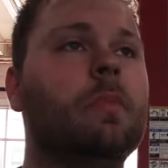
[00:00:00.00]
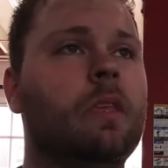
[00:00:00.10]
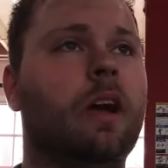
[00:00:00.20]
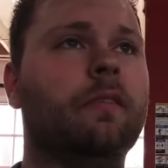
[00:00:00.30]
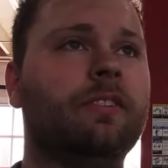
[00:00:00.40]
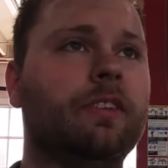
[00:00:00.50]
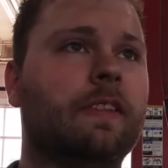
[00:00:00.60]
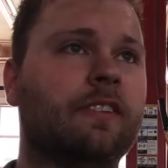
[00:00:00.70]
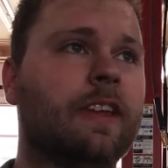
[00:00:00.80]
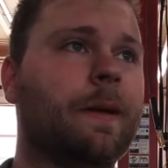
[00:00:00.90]
obviously
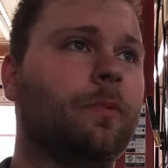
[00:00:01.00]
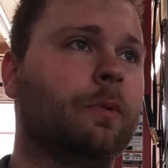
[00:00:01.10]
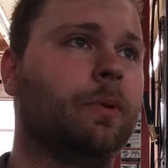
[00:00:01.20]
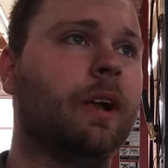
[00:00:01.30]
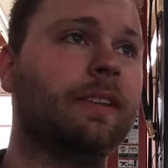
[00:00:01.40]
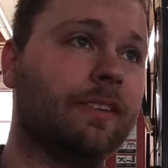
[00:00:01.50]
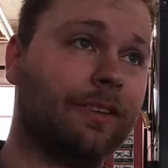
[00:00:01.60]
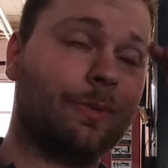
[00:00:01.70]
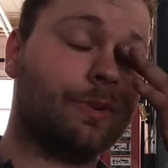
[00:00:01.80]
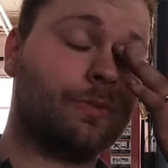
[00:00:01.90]
the Snap-on
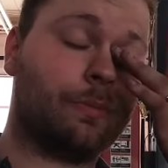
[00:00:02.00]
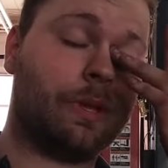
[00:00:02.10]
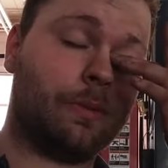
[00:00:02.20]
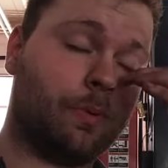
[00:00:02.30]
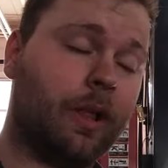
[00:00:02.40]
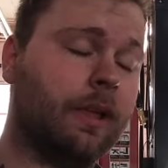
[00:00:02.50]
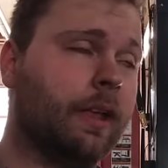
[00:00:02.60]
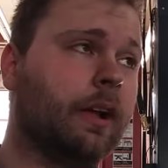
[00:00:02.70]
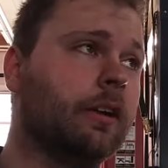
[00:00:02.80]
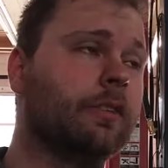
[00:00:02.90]
prices, which would be probably
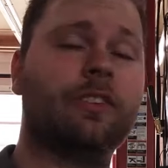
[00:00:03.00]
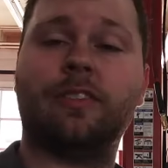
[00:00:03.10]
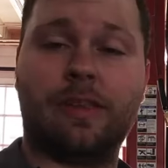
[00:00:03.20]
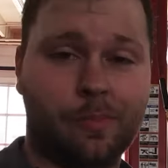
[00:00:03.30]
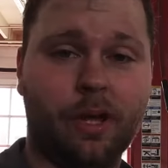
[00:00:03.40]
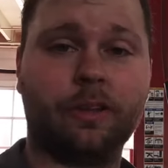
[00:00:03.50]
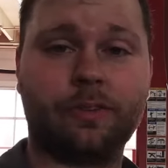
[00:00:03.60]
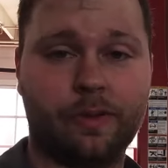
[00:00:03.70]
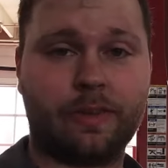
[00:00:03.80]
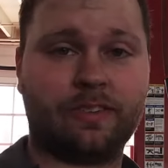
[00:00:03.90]
like $160
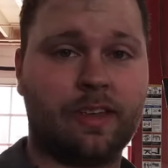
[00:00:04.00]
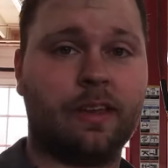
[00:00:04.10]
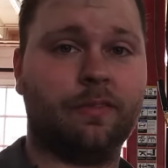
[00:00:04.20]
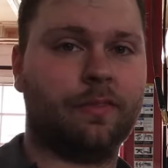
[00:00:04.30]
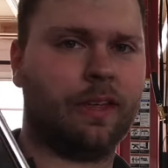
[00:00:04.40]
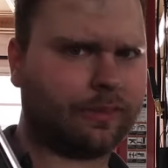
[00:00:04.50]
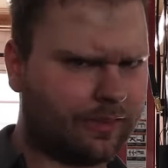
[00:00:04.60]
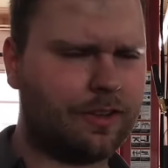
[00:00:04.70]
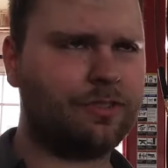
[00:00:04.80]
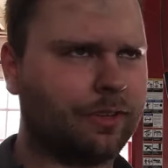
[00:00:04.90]
for the set of
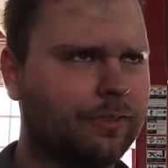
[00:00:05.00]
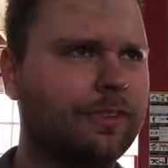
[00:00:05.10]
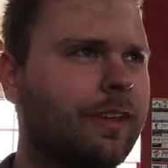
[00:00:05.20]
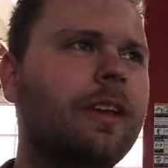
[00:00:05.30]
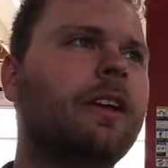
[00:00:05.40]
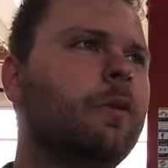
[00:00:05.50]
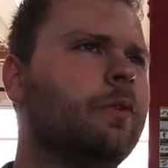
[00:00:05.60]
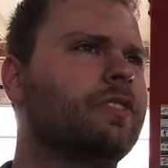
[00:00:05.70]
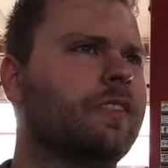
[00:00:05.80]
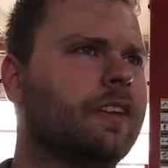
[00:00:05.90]
extensions,
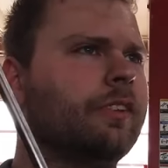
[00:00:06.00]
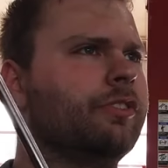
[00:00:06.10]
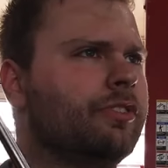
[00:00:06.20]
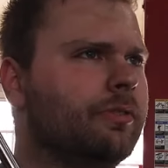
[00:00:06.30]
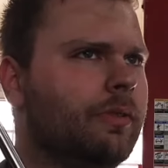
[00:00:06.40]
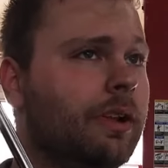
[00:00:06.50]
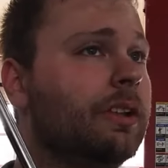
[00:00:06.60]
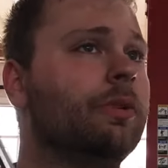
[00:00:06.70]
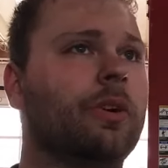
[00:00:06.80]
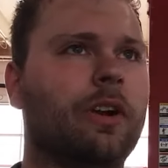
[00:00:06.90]
which I think is a
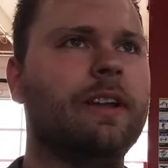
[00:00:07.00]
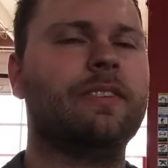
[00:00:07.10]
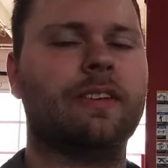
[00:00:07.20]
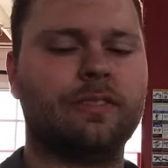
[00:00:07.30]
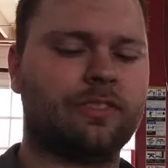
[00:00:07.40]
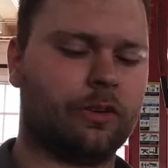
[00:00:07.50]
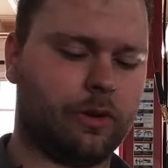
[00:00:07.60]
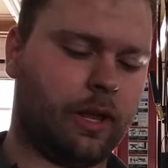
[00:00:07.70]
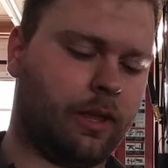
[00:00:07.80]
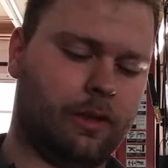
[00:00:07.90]
little crazy
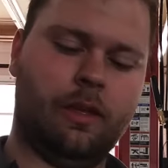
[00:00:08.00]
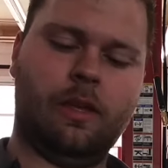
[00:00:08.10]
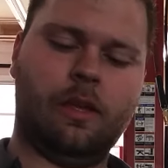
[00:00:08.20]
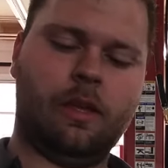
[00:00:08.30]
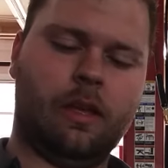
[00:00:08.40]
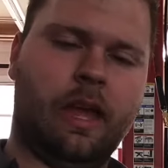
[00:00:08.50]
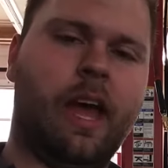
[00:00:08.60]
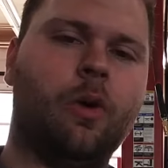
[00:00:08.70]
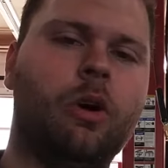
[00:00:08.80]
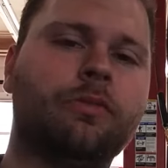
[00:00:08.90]
considering
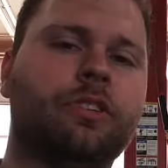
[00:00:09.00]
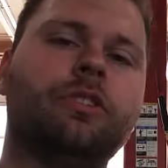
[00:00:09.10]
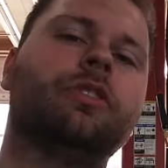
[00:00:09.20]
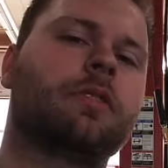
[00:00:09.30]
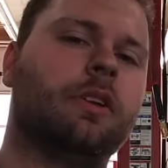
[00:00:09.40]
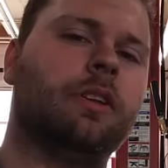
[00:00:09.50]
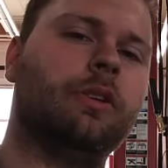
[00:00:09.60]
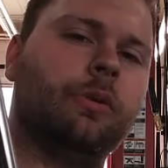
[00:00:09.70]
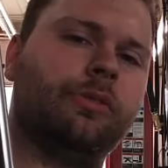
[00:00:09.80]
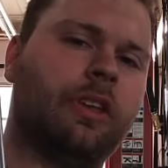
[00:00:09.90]
how often you're going to
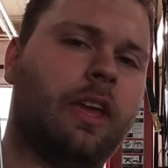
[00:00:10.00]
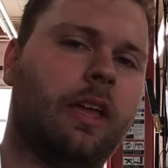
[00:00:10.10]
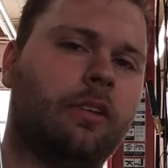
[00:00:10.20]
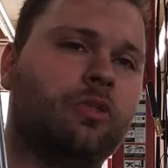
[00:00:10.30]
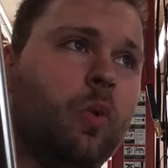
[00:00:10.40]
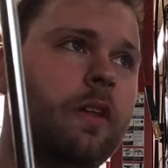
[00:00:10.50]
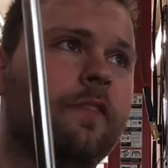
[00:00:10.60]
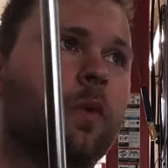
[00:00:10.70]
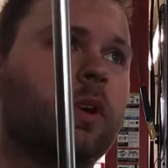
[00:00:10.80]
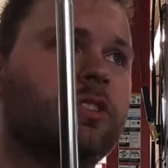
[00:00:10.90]
use a
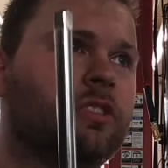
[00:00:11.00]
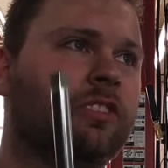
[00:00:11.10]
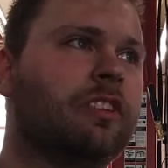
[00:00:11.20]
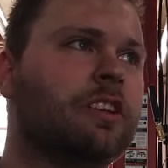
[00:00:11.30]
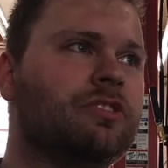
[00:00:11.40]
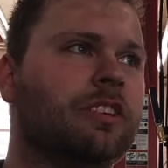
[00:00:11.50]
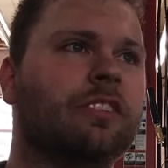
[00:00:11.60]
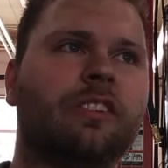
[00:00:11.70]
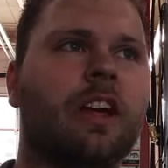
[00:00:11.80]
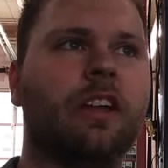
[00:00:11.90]
24-inch extension.
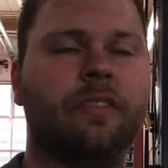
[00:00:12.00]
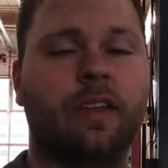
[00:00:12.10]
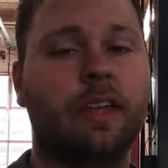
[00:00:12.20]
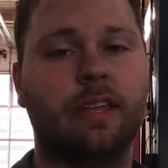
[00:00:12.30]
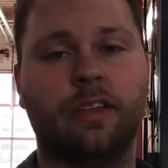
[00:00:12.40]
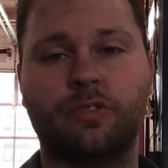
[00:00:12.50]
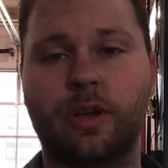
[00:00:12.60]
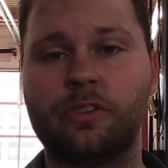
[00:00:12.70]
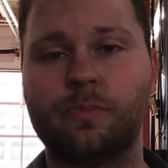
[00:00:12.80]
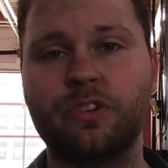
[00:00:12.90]
It's not every day you get
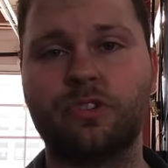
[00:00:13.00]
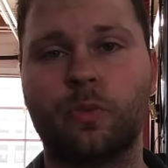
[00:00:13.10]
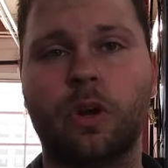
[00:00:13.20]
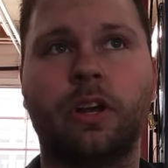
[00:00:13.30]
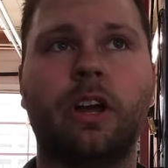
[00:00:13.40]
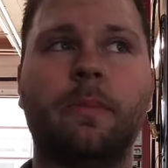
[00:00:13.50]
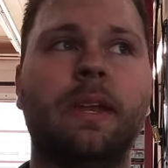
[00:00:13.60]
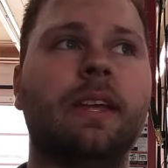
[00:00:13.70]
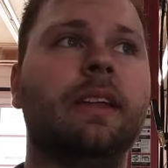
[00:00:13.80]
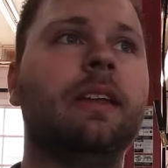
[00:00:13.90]
transmission work coming in,
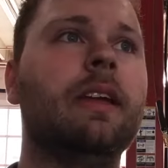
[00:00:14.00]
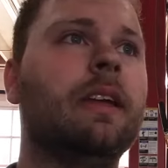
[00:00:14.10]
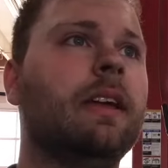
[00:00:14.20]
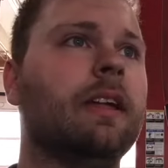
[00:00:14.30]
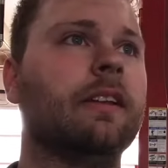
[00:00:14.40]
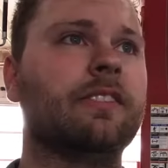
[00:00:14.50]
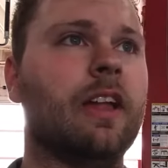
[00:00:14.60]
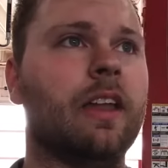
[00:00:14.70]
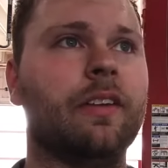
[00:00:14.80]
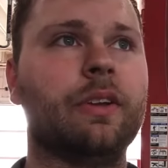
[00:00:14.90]
and it's
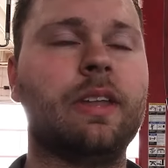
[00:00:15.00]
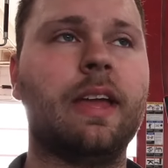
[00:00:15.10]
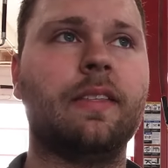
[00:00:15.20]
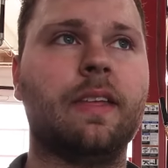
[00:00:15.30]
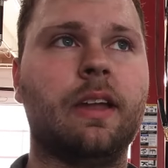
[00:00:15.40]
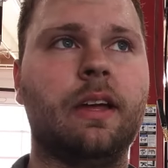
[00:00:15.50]
not every day that